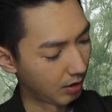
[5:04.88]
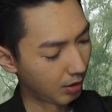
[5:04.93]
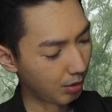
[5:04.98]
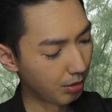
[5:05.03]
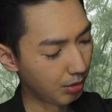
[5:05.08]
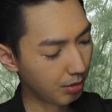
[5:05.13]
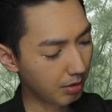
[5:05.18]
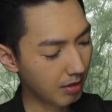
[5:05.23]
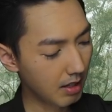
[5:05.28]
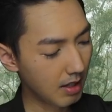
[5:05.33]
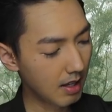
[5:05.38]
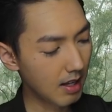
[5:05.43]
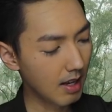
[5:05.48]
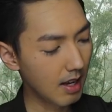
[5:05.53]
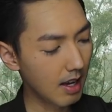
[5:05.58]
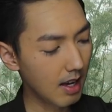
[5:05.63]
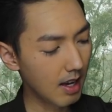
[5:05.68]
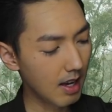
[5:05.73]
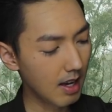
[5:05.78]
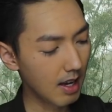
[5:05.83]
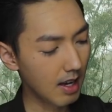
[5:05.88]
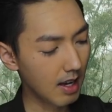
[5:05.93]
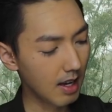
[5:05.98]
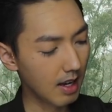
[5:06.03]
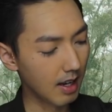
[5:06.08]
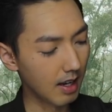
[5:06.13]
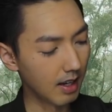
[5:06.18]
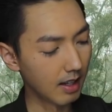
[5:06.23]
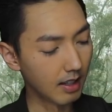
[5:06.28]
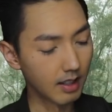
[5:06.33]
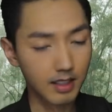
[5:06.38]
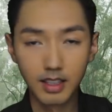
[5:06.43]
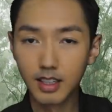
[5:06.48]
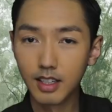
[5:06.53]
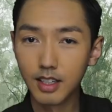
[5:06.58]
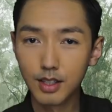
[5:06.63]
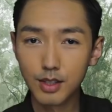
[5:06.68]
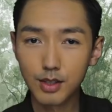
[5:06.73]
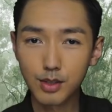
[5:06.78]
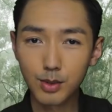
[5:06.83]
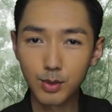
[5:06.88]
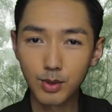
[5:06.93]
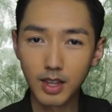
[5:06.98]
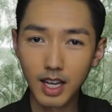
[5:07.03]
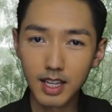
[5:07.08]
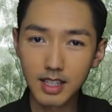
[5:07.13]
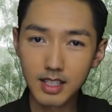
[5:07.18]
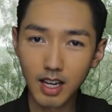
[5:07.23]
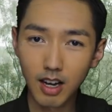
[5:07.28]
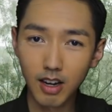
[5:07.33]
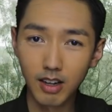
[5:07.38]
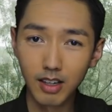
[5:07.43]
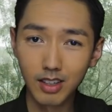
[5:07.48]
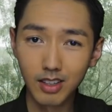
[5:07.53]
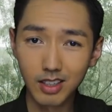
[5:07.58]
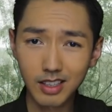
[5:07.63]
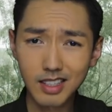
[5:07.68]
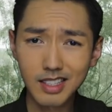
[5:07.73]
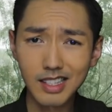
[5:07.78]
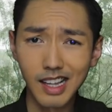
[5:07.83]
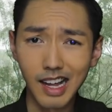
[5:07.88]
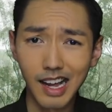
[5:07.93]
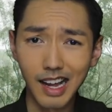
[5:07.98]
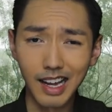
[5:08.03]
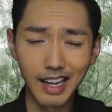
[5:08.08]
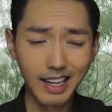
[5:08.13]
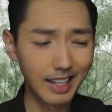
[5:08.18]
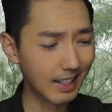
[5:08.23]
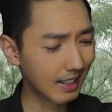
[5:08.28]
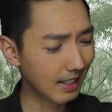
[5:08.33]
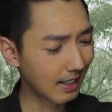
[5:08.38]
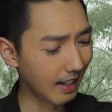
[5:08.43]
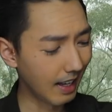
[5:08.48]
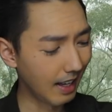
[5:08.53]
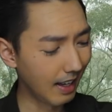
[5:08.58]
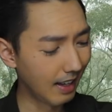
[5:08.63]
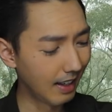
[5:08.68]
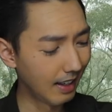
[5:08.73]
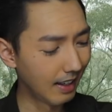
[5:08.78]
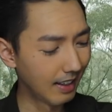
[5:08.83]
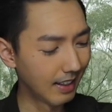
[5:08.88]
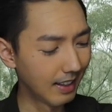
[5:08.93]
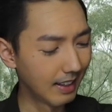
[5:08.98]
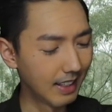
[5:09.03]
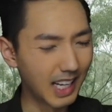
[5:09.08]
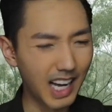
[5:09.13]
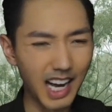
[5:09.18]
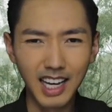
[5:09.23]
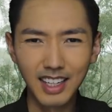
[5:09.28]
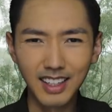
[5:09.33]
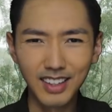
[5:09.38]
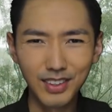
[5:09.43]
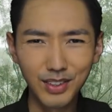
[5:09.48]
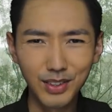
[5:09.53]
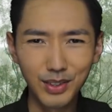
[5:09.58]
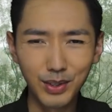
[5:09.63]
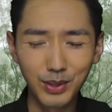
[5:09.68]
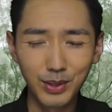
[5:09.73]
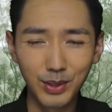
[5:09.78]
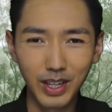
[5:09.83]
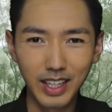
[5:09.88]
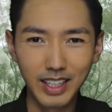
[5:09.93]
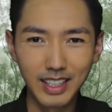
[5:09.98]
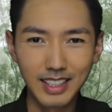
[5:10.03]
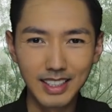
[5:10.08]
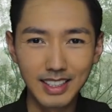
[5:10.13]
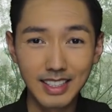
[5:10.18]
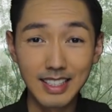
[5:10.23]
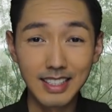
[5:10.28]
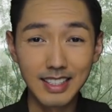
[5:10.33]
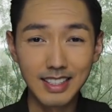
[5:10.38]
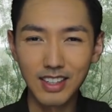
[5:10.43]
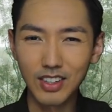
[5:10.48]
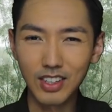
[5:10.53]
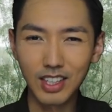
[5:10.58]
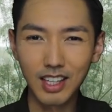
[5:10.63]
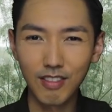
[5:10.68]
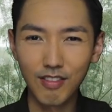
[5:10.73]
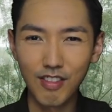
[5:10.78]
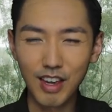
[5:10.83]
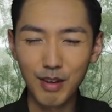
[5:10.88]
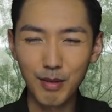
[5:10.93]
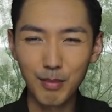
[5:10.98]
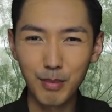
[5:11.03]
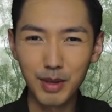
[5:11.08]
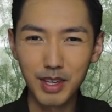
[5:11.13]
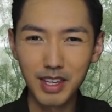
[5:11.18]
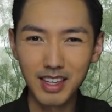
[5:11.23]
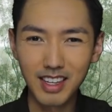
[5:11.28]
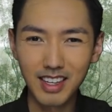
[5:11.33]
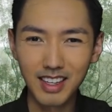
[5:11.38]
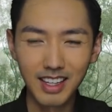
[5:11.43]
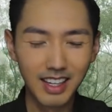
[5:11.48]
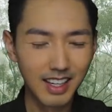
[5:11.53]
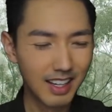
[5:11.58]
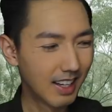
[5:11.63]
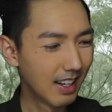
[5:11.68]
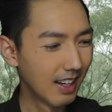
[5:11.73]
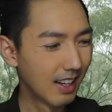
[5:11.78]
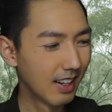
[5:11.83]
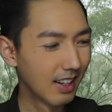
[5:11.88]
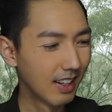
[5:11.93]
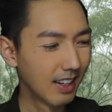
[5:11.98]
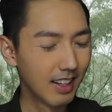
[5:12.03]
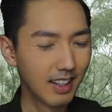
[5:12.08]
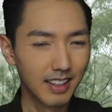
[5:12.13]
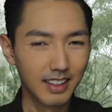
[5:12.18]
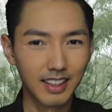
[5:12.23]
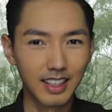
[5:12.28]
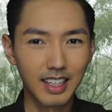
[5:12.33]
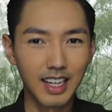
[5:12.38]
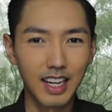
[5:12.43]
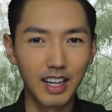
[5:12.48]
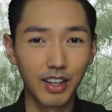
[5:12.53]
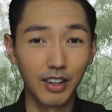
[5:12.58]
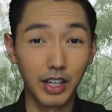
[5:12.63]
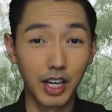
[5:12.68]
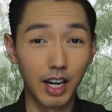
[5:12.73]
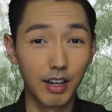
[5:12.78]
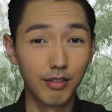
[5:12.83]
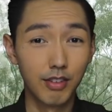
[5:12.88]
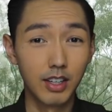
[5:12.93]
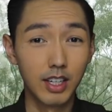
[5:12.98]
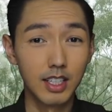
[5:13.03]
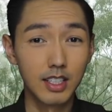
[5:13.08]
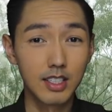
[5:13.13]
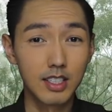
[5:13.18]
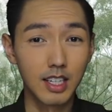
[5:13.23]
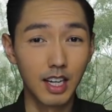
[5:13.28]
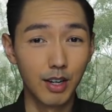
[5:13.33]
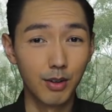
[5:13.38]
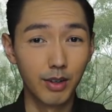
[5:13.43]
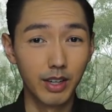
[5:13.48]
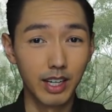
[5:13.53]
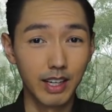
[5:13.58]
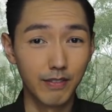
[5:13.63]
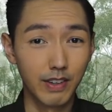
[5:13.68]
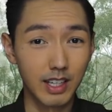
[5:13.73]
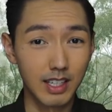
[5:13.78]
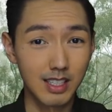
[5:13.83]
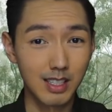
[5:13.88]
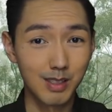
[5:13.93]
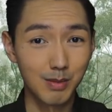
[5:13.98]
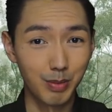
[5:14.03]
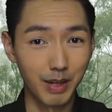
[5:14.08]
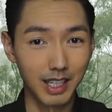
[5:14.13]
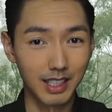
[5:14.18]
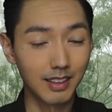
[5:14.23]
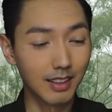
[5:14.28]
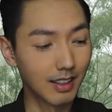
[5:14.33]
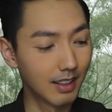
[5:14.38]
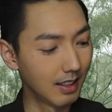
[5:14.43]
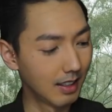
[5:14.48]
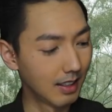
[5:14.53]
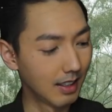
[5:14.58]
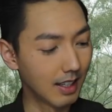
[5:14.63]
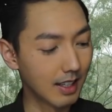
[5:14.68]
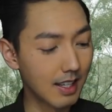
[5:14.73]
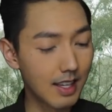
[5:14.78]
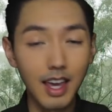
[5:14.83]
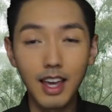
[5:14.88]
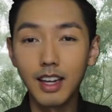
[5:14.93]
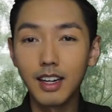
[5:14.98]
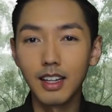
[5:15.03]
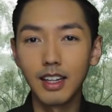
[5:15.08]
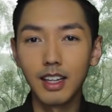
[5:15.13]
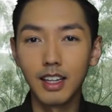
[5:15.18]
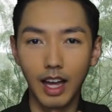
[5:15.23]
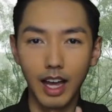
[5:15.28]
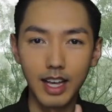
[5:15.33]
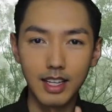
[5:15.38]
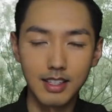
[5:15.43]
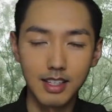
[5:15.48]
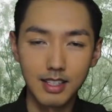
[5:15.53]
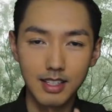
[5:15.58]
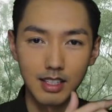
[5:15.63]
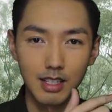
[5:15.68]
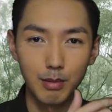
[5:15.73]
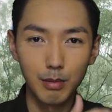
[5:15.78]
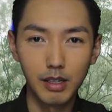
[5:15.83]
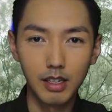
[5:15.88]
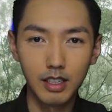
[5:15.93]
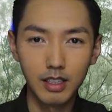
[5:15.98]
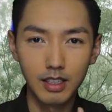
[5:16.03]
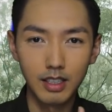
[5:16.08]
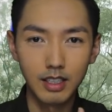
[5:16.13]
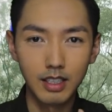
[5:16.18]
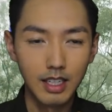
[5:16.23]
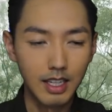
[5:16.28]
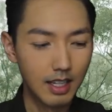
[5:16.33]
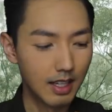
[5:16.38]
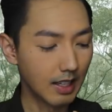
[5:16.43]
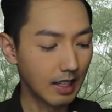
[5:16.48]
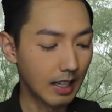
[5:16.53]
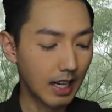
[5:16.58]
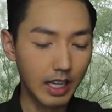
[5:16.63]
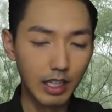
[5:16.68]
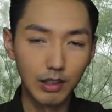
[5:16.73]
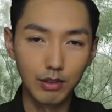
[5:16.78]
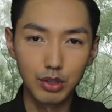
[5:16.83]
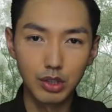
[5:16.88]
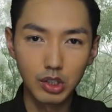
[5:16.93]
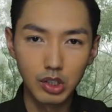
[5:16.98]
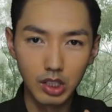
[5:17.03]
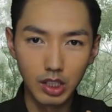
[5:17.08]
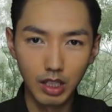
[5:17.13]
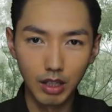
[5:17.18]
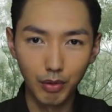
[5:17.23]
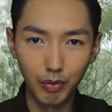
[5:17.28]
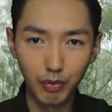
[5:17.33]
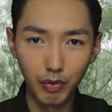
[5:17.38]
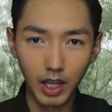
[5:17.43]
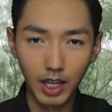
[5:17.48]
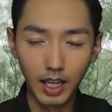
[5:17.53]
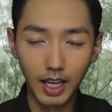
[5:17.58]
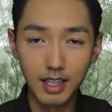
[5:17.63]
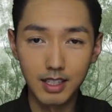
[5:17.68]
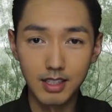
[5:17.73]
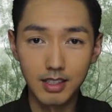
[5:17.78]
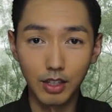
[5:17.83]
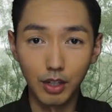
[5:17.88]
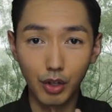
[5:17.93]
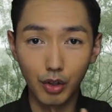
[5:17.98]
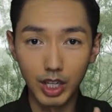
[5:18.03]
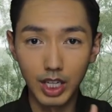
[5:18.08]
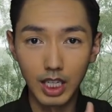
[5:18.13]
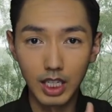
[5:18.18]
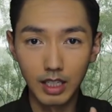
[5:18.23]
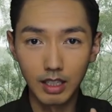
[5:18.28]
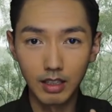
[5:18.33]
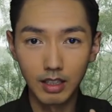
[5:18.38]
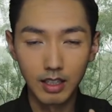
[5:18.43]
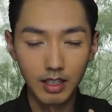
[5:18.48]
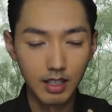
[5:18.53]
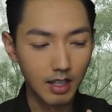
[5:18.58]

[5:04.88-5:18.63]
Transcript: Okay, so that's how it looks like, and I don't know, it's not giving me the kind of coverage I would have expected. Again, it has a similar kind of sheer effect as the green,